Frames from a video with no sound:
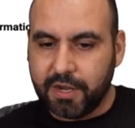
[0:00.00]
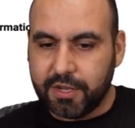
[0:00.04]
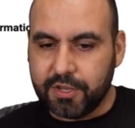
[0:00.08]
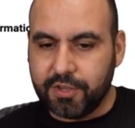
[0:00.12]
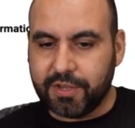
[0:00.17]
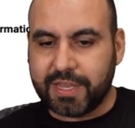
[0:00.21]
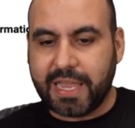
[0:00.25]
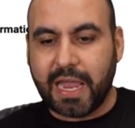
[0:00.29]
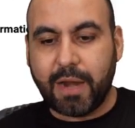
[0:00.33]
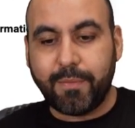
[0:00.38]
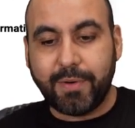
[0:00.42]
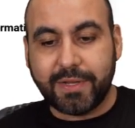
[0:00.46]

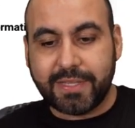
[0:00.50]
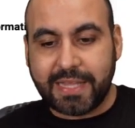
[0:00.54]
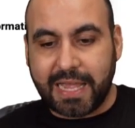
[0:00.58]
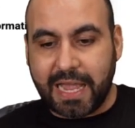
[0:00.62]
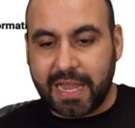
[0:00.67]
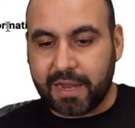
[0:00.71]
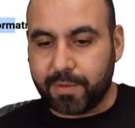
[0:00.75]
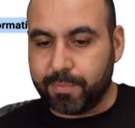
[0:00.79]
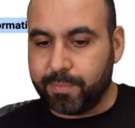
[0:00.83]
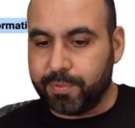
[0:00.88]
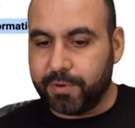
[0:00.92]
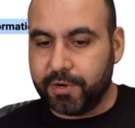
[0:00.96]
You can't
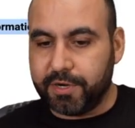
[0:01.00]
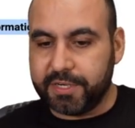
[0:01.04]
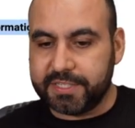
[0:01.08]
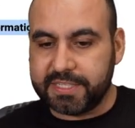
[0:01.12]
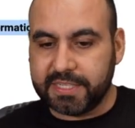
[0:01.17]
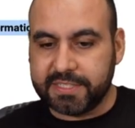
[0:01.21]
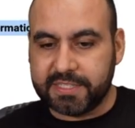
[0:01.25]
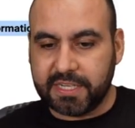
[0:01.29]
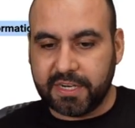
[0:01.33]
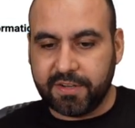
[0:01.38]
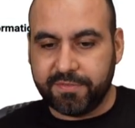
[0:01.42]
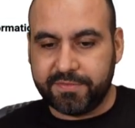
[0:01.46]
redact, blur,
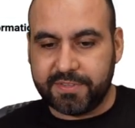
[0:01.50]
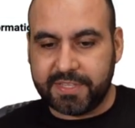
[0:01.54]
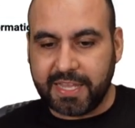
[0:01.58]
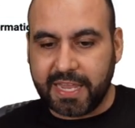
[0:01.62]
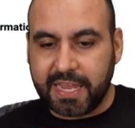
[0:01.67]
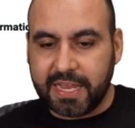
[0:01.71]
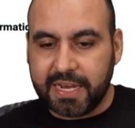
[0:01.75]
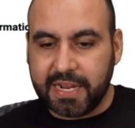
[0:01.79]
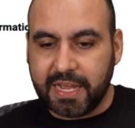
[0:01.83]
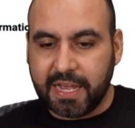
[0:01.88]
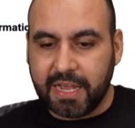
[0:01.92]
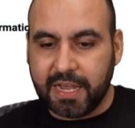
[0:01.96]
sensitive
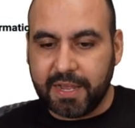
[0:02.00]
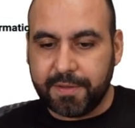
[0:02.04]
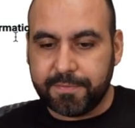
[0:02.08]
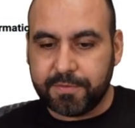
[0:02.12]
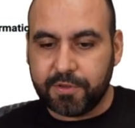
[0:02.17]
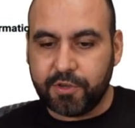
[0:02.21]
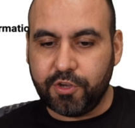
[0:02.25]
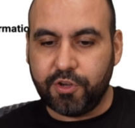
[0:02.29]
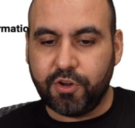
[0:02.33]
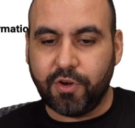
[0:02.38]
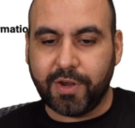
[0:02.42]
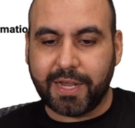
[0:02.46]
data.
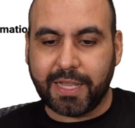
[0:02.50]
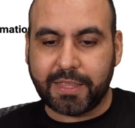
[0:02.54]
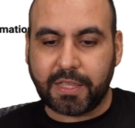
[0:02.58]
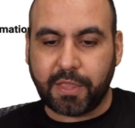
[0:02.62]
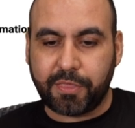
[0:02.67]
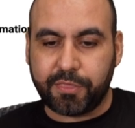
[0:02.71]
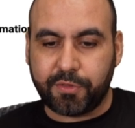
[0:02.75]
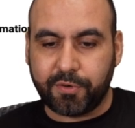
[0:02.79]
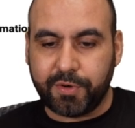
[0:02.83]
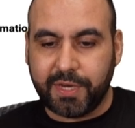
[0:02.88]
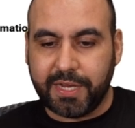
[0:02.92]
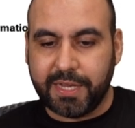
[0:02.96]
You don't get the
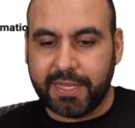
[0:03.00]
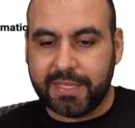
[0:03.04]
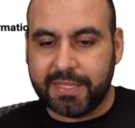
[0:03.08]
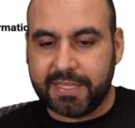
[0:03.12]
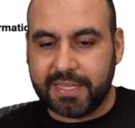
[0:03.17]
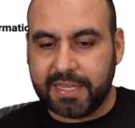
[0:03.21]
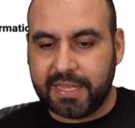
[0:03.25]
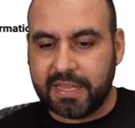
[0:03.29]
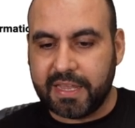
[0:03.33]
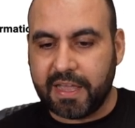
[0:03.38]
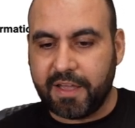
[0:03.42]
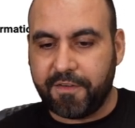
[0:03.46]

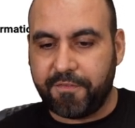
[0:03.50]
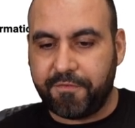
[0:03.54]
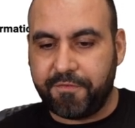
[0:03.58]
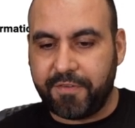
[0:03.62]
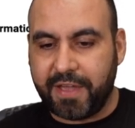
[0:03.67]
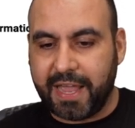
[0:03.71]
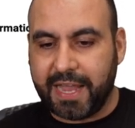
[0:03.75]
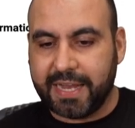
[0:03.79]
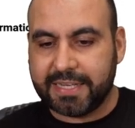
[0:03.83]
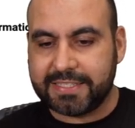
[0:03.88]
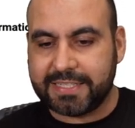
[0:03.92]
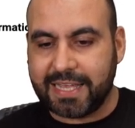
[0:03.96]
3D
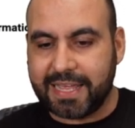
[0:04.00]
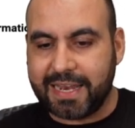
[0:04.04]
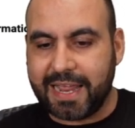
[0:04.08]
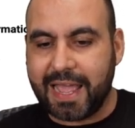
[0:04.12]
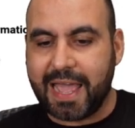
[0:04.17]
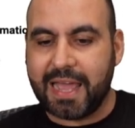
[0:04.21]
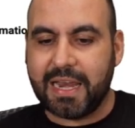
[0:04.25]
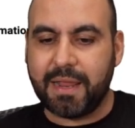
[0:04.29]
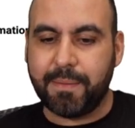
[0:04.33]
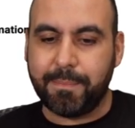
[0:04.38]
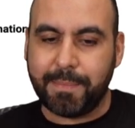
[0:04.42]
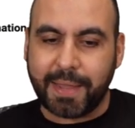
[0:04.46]
effects and
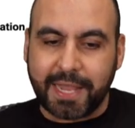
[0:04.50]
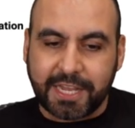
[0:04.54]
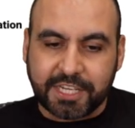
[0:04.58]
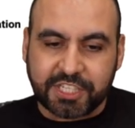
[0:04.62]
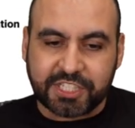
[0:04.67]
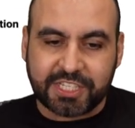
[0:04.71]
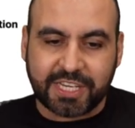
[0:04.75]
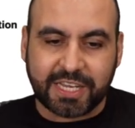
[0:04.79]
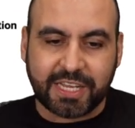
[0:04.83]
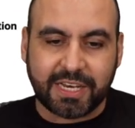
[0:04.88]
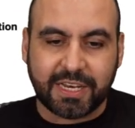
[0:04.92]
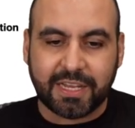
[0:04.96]

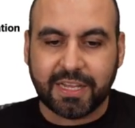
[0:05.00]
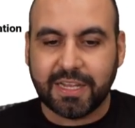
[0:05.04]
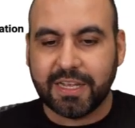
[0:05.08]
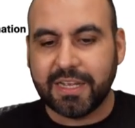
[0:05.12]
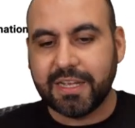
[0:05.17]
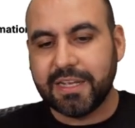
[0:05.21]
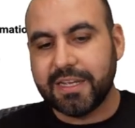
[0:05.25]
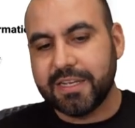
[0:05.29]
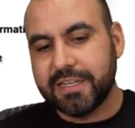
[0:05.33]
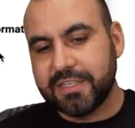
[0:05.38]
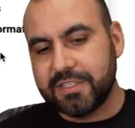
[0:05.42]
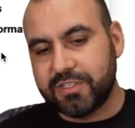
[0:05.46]
animation.
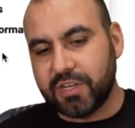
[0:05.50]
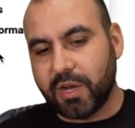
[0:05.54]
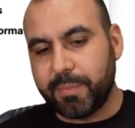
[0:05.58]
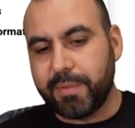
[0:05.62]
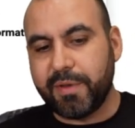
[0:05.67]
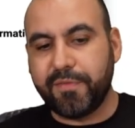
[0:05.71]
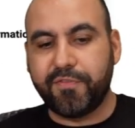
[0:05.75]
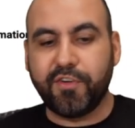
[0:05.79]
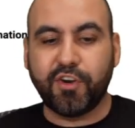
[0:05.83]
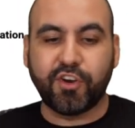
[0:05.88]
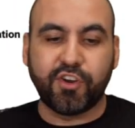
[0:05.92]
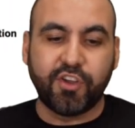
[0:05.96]
So I
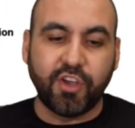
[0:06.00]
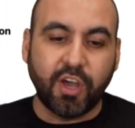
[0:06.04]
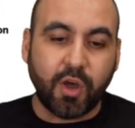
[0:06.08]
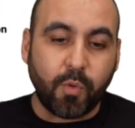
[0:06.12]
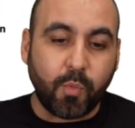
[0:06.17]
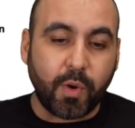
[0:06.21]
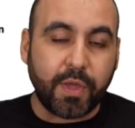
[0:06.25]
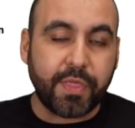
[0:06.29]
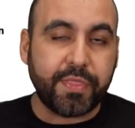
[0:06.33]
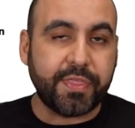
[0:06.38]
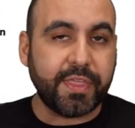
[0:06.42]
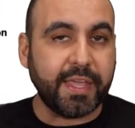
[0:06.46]
mean, if you're
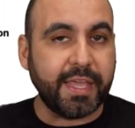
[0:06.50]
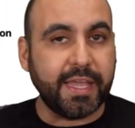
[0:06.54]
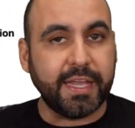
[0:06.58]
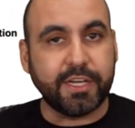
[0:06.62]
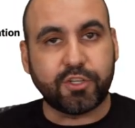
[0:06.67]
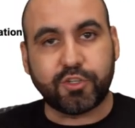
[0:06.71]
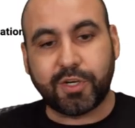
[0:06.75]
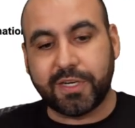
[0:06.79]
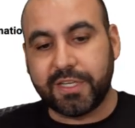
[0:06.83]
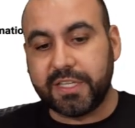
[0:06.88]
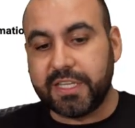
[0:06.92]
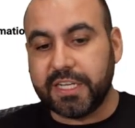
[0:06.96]
good with a
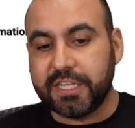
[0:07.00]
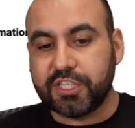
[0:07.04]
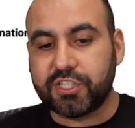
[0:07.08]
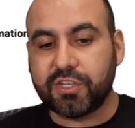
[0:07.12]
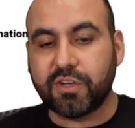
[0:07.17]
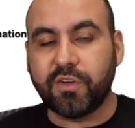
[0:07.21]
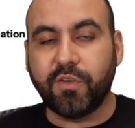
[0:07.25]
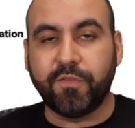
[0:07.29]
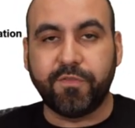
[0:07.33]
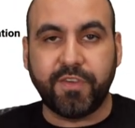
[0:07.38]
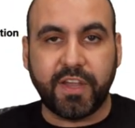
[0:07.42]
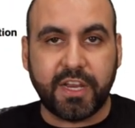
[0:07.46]

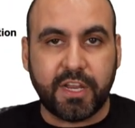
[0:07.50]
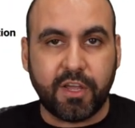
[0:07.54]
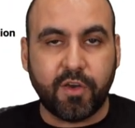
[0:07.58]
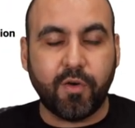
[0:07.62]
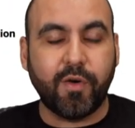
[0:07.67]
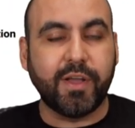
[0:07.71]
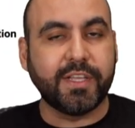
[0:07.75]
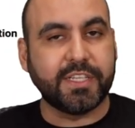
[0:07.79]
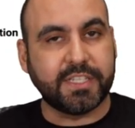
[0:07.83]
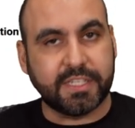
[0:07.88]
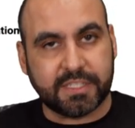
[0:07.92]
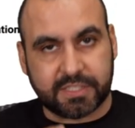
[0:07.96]
traditional
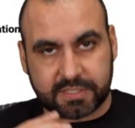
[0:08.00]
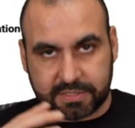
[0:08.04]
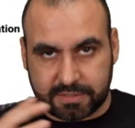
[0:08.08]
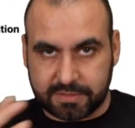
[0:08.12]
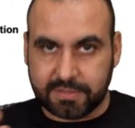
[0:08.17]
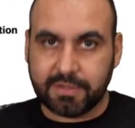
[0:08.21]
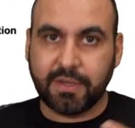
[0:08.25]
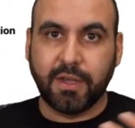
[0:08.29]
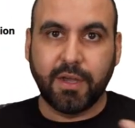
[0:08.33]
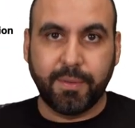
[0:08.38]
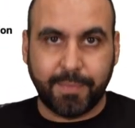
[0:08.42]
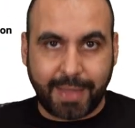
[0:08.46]
video and just
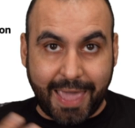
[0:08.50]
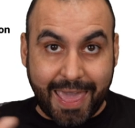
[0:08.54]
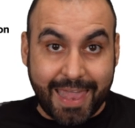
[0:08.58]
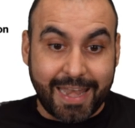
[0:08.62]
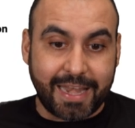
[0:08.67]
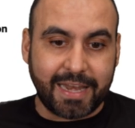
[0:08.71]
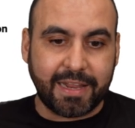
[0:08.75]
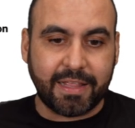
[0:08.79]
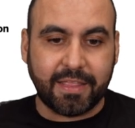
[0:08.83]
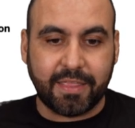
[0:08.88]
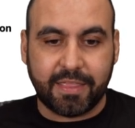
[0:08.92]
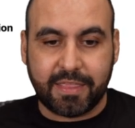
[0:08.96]

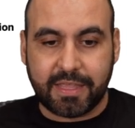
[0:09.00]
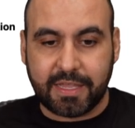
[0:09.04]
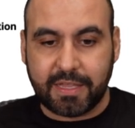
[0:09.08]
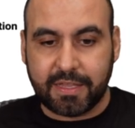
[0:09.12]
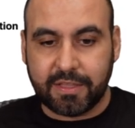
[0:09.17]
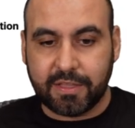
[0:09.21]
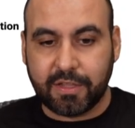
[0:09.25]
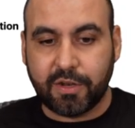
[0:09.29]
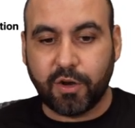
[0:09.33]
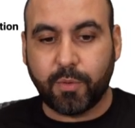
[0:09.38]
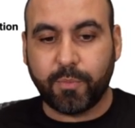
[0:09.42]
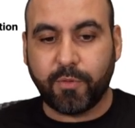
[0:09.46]
editing
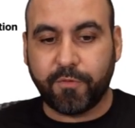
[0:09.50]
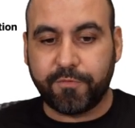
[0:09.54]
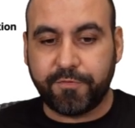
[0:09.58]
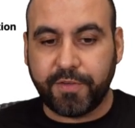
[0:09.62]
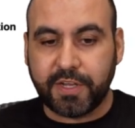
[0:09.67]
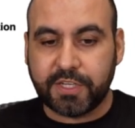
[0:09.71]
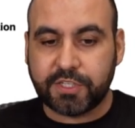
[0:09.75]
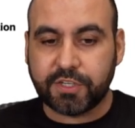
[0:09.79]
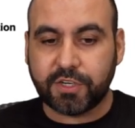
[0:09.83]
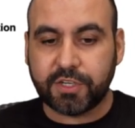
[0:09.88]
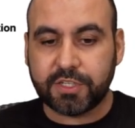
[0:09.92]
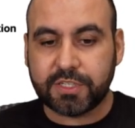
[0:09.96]
the normal
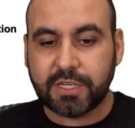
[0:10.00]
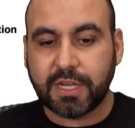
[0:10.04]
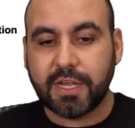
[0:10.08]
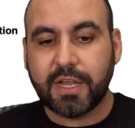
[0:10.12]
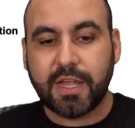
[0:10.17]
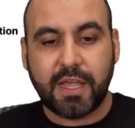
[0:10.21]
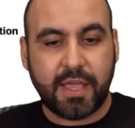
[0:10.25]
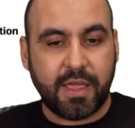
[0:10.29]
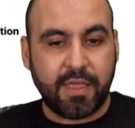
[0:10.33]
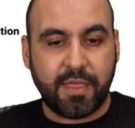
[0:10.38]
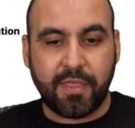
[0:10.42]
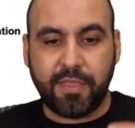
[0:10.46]
features,
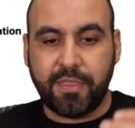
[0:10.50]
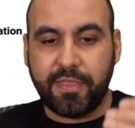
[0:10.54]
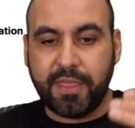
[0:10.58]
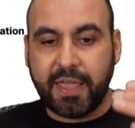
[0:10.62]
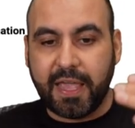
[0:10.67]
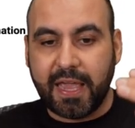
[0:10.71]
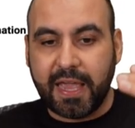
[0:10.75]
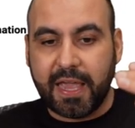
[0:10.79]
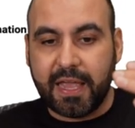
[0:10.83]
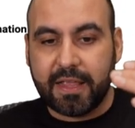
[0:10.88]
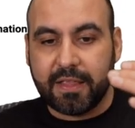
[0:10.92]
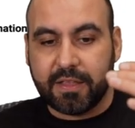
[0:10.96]

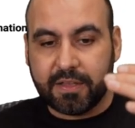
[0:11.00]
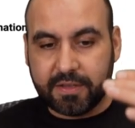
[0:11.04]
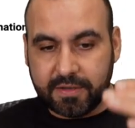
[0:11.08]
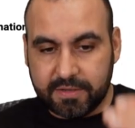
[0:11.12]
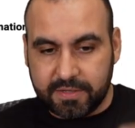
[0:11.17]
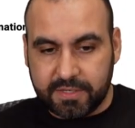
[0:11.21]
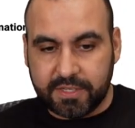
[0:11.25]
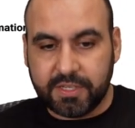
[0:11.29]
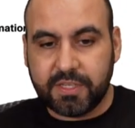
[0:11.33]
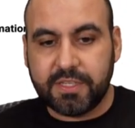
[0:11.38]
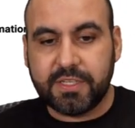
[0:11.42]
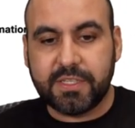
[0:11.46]
then
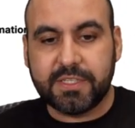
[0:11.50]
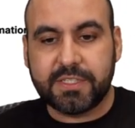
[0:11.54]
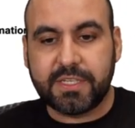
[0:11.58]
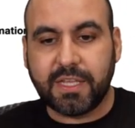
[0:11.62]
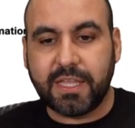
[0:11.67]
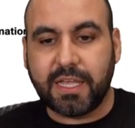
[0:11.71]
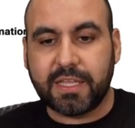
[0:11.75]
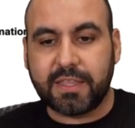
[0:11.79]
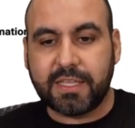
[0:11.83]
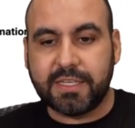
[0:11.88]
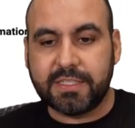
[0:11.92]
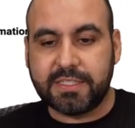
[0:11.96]

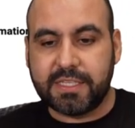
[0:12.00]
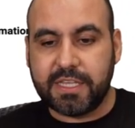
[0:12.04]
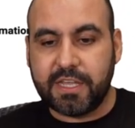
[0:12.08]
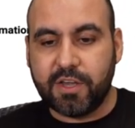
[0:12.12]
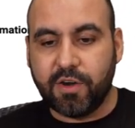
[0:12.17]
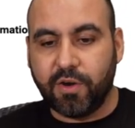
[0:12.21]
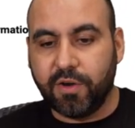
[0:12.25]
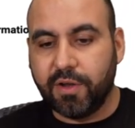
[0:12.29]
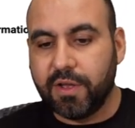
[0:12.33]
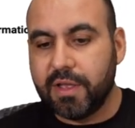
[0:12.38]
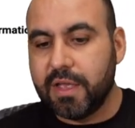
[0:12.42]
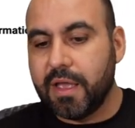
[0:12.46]
select this
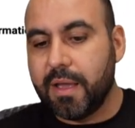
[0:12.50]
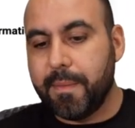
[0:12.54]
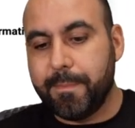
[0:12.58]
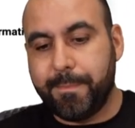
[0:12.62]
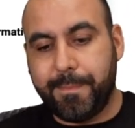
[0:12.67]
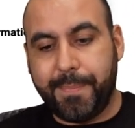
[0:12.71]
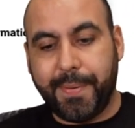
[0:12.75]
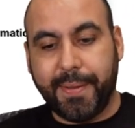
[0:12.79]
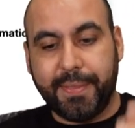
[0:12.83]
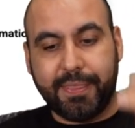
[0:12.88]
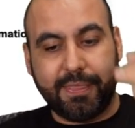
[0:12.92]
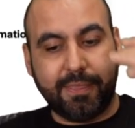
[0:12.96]
deal.
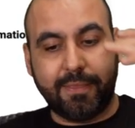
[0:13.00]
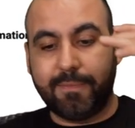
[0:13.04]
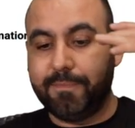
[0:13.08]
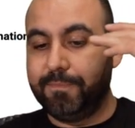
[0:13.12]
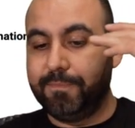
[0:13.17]
But